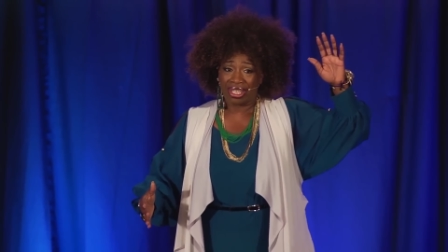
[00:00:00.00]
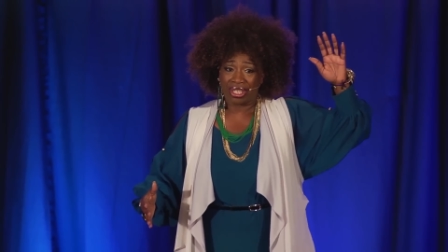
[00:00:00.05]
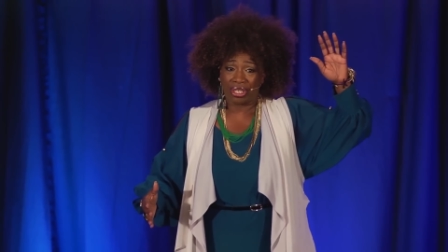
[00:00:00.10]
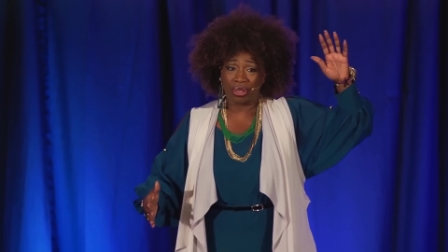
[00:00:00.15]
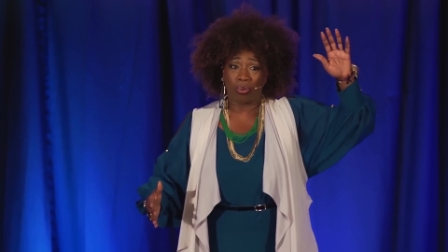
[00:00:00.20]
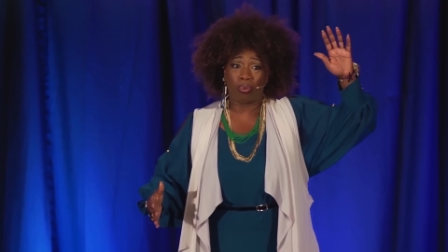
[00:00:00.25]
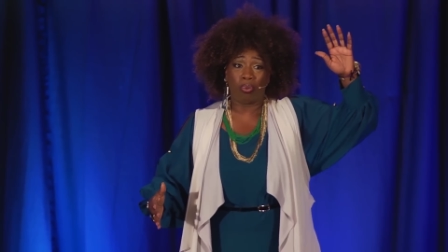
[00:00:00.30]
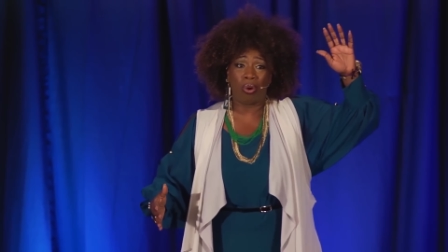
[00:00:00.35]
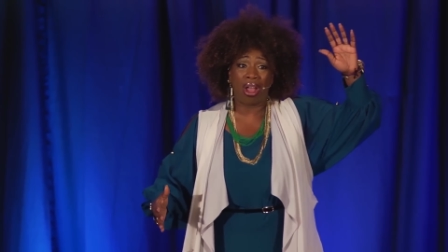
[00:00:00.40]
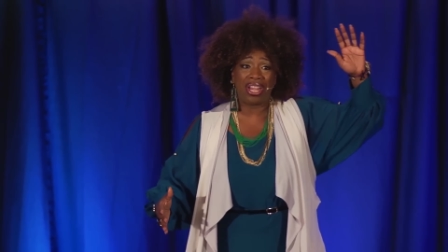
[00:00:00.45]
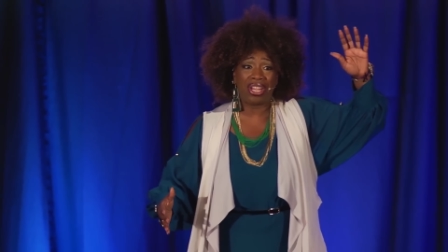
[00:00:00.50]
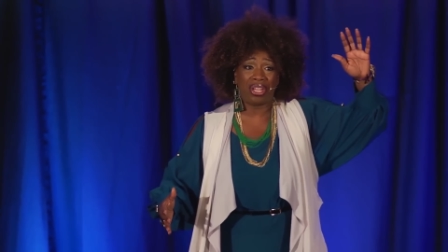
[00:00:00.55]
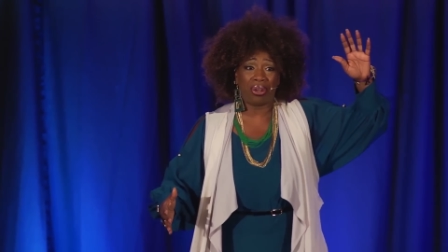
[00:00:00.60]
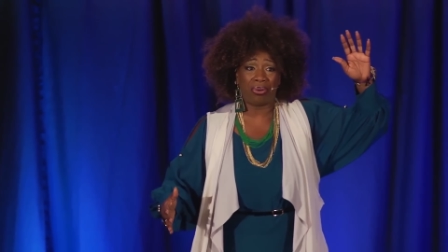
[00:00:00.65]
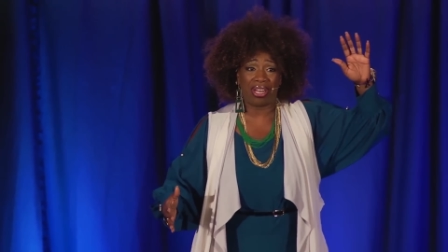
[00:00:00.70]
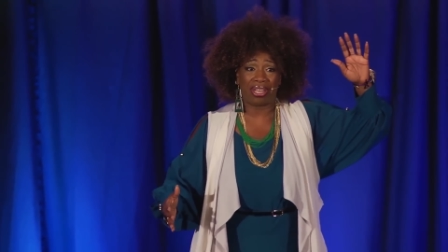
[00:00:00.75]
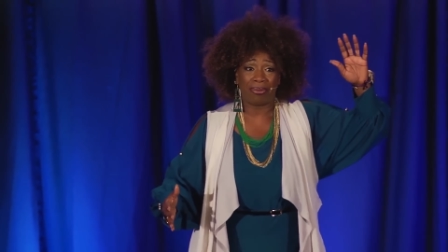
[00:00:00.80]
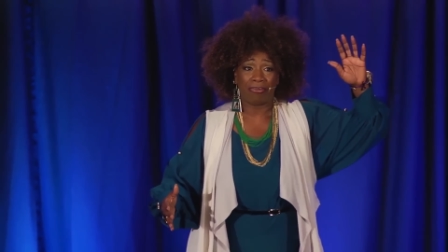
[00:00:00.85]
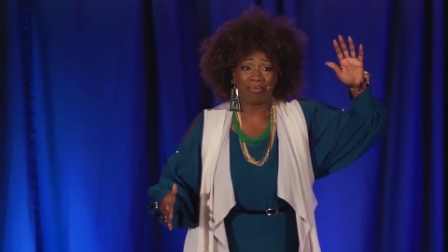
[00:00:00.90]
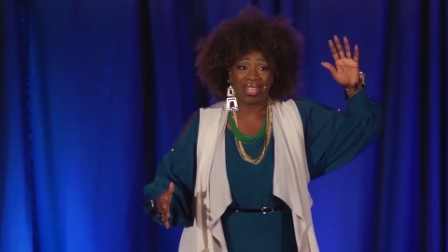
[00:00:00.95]
You're
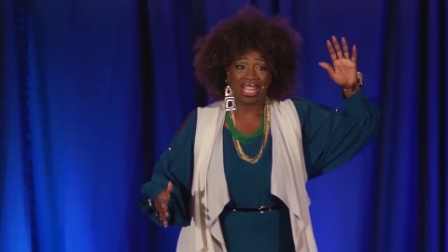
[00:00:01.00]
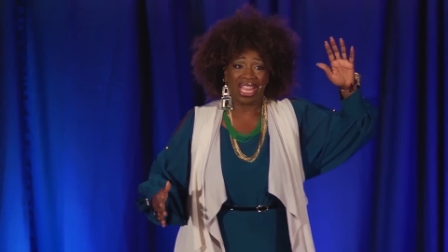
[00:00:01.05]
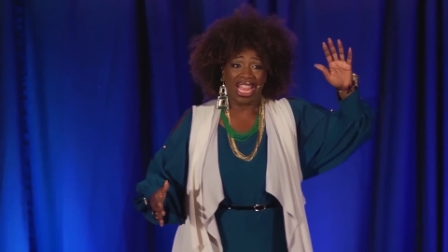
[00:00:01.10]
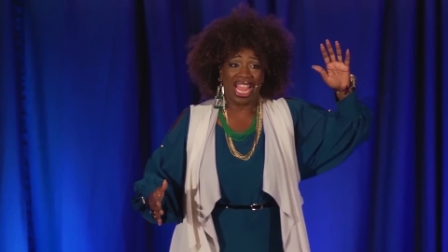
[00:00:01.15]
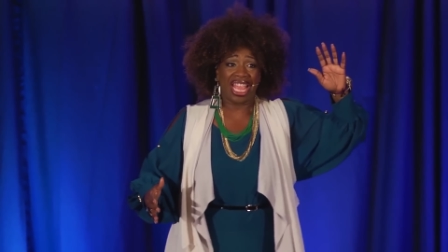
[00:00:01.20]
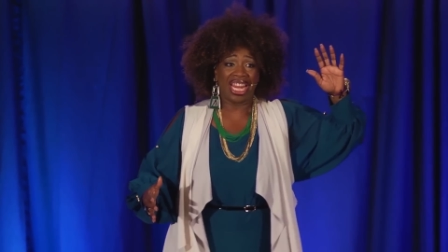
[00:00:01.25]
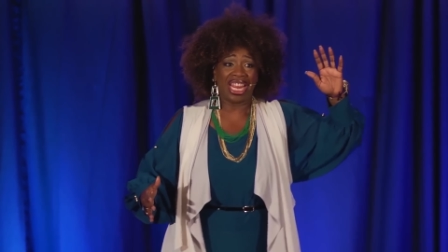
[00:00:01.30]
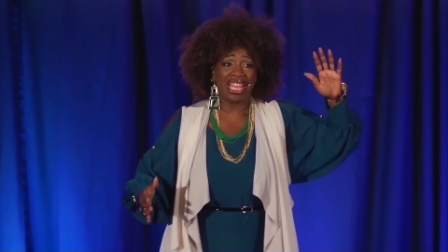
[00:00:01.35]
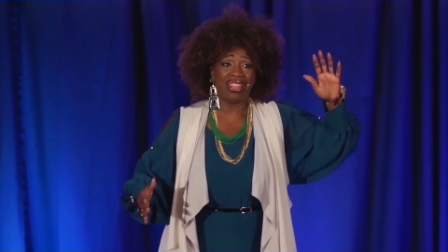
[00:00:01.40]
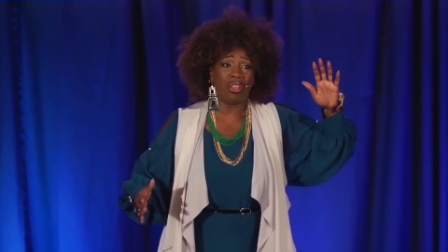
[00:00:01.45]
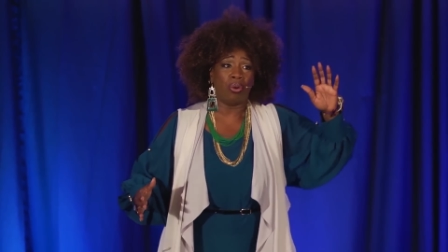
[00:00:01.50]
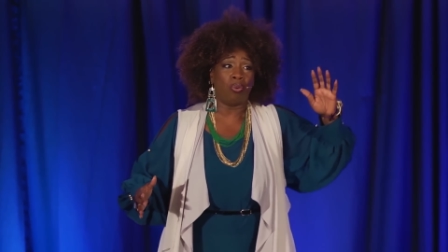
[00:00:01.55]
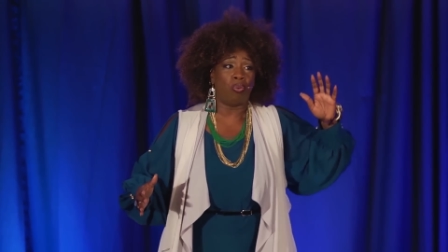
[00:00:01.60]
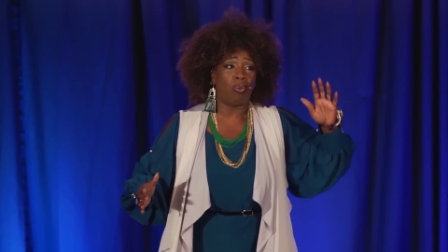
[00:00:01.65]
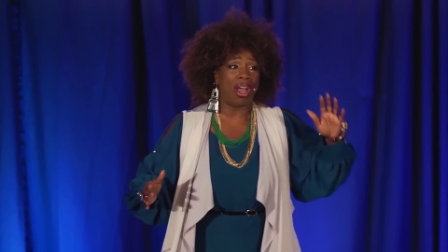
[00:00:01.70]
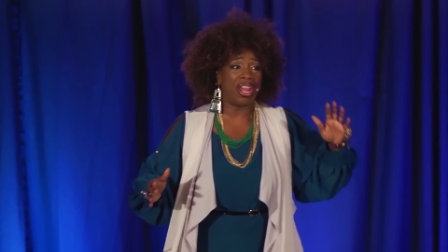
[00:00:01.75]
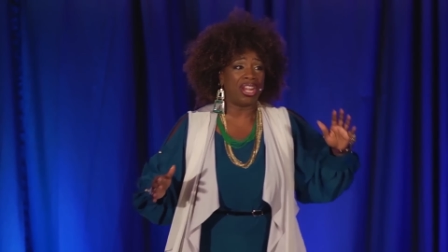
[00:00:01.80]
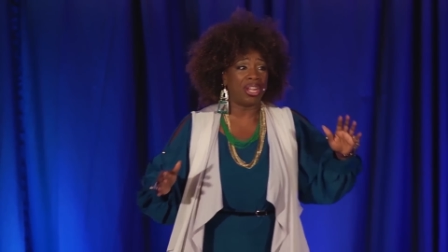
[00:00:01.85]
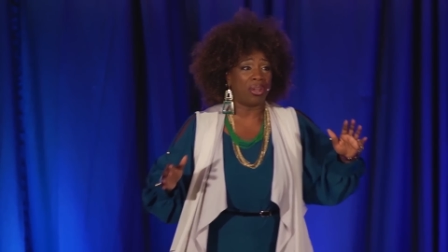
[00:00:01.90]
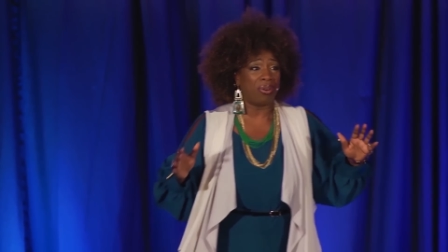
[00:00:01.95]
wondering. And in the
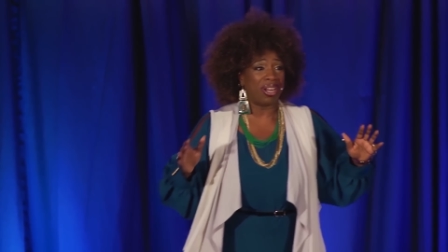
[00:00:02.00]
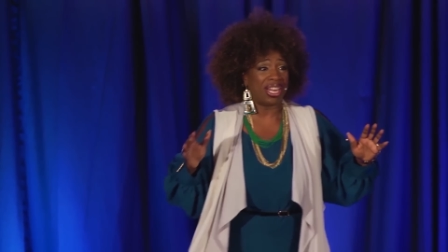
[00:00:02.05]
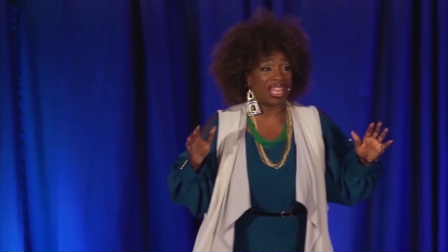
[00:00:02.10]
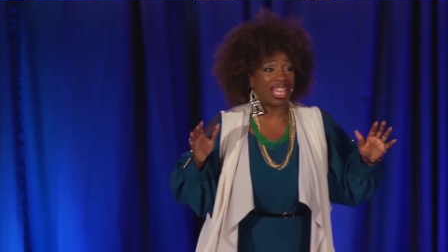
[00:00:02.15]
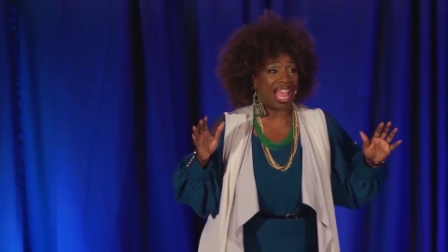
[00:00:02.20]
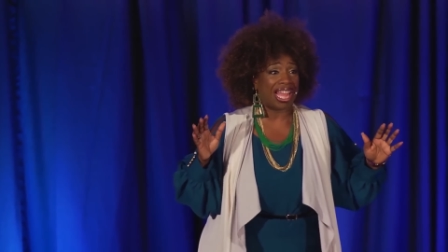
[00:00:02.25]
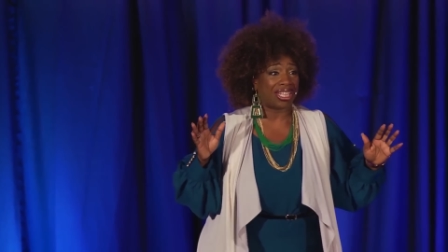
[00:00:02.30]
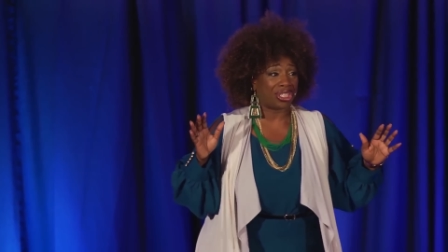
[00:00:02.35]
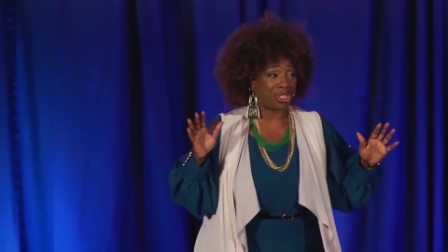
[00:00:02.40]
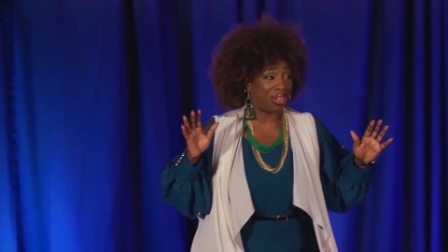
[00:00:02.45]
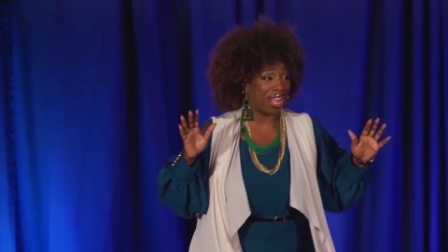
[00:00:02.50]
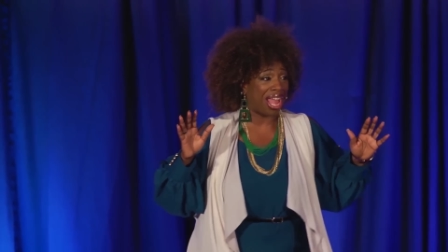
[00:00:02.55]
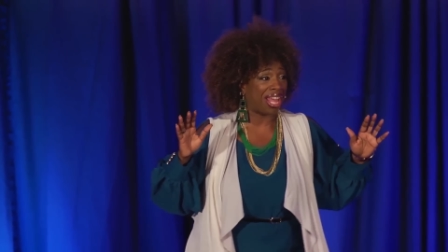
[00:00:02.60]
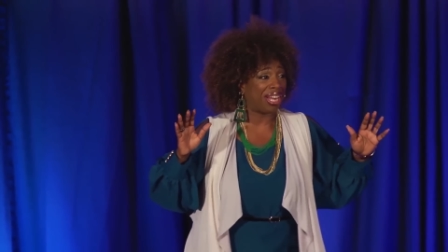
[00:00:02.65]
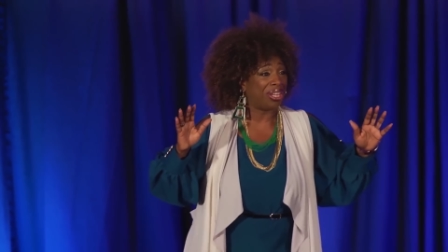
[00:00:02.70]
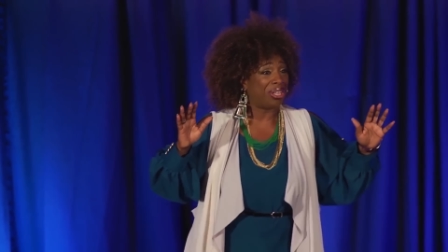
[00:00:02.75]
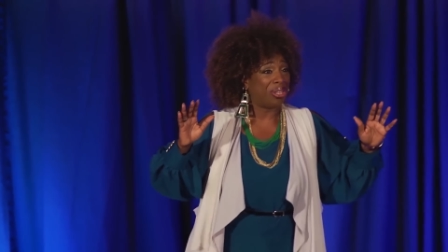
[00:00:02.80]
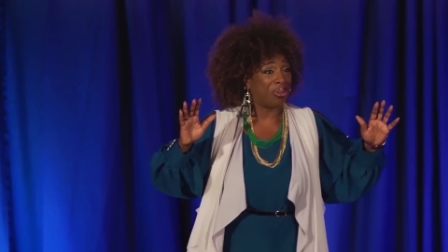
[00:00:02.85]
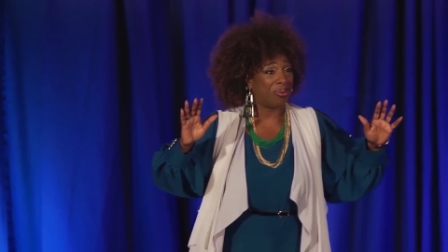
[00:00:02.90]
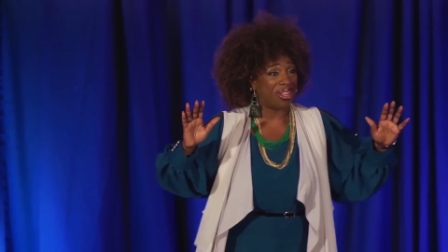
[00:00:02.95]
wondering, it got you
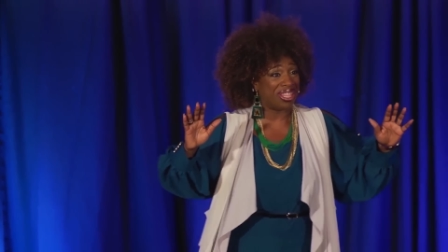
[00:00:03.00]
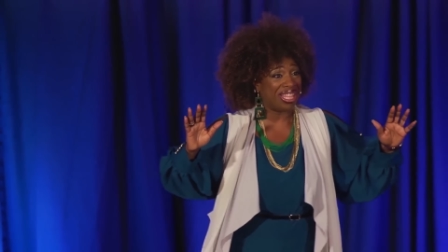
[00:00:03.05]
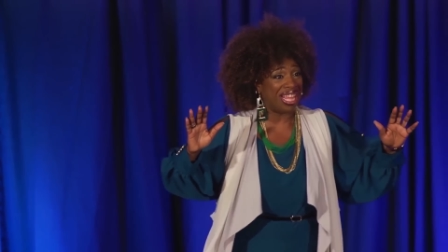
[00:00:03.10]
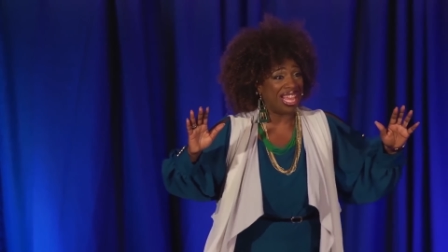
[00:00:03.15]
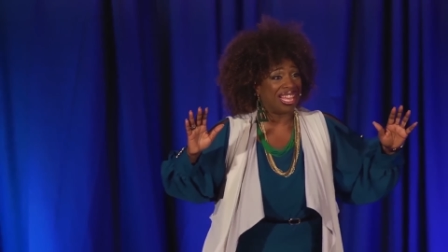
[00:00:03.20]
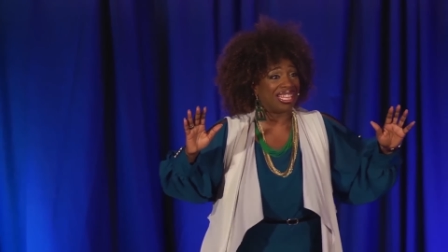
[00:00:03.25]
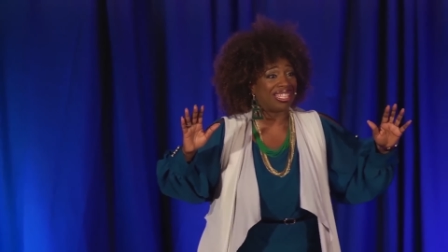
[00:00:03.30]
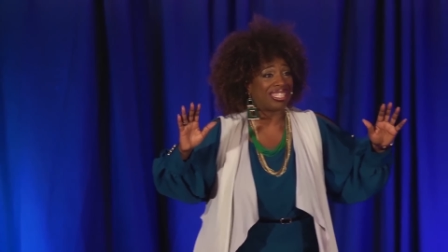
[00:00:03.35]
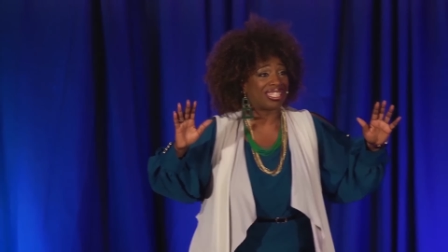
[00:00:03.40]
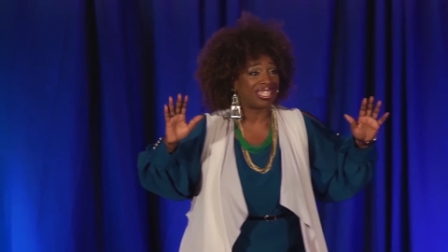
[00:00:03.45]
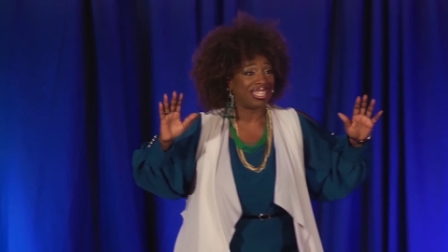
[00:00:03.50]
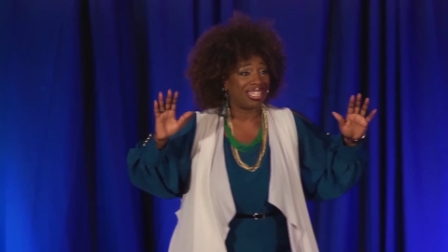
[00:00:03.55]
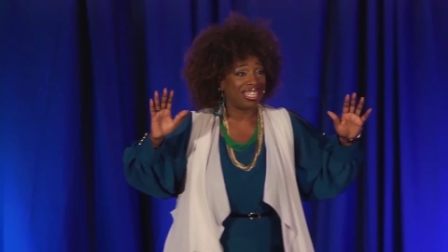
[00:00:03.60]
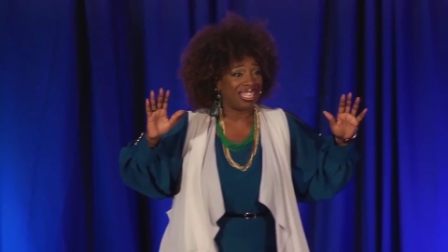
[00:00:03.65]
kind of doing this.